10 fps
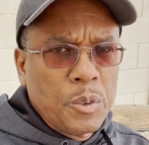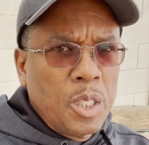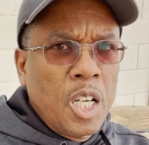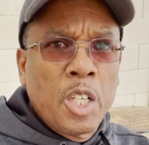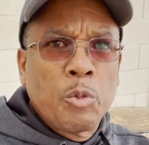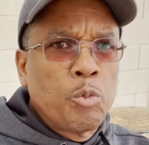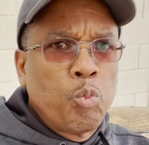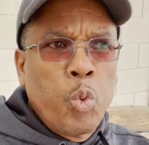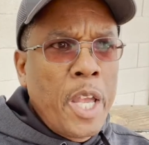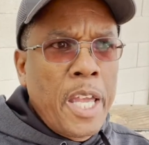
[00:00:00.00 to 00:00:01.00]

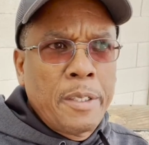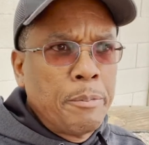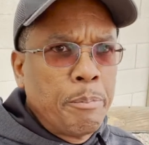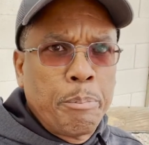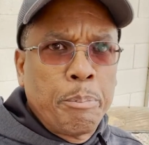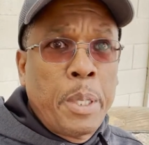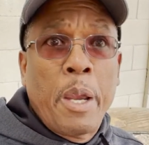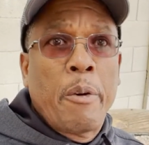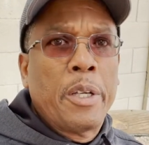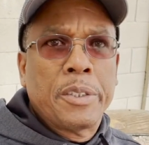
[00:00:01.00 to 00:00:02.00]
unwed
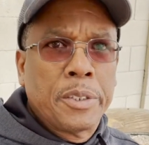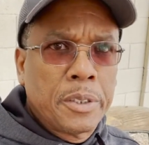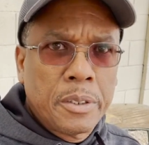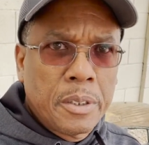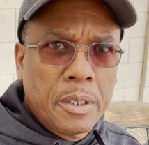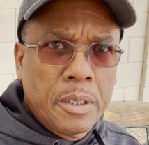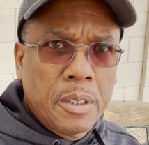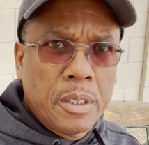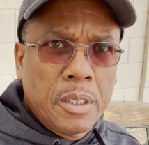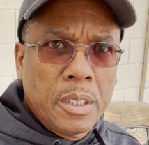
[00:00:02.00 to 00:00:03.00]
parents,
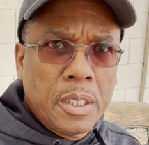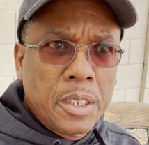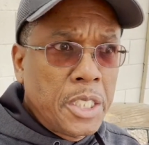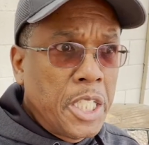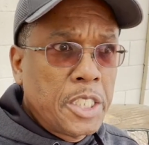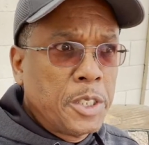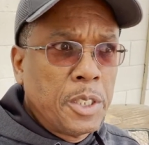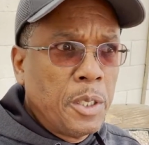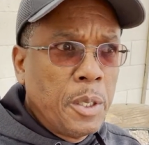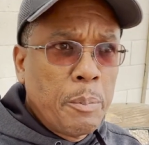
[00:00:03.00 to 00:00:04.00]
kids
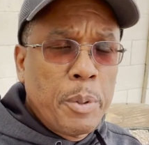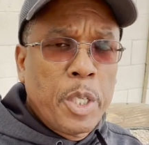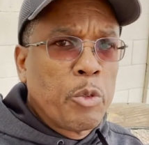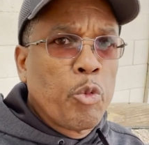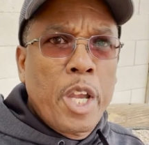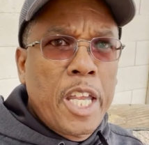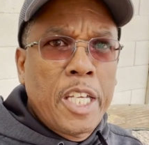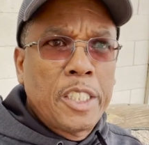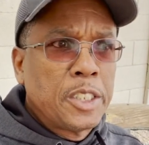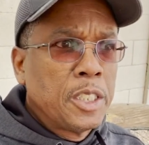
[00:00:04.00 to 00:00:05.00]
being
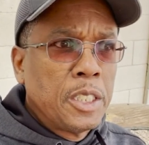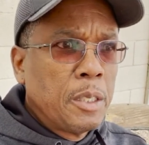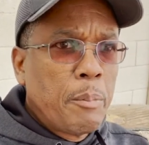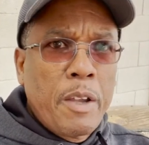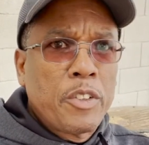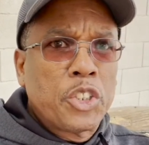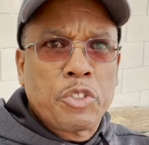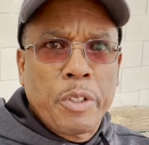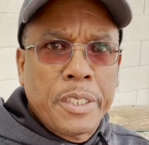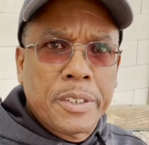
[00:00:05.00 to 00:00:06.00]
raised by the
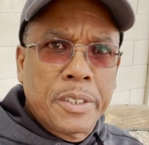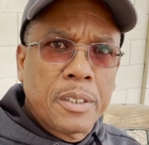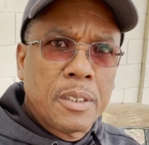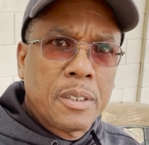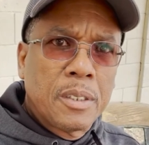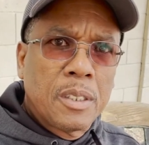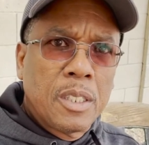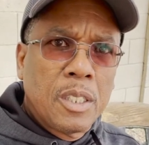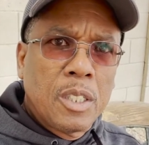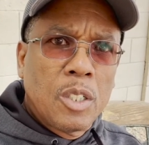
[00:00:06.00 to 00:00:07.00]
streets?
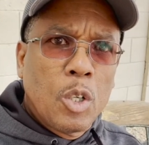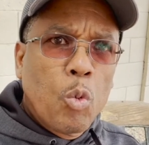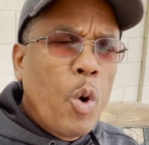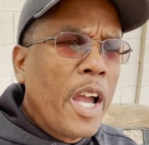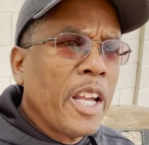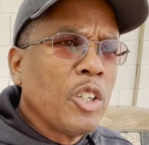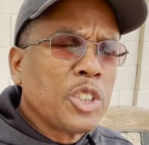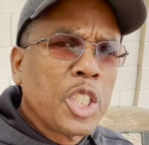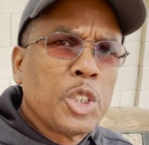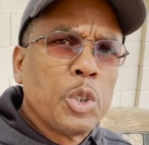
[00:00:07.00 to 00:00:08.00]
Why else
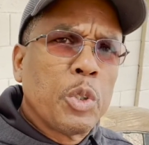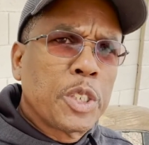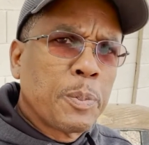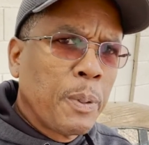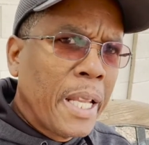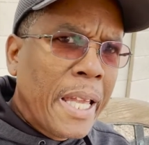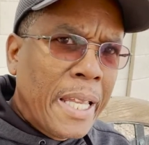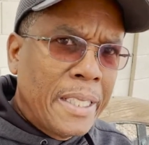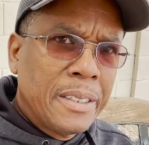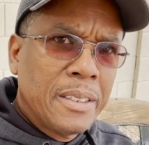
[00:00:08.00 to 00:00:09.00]
could you
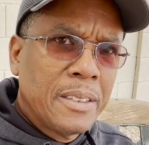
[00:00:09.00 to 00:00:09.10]
explain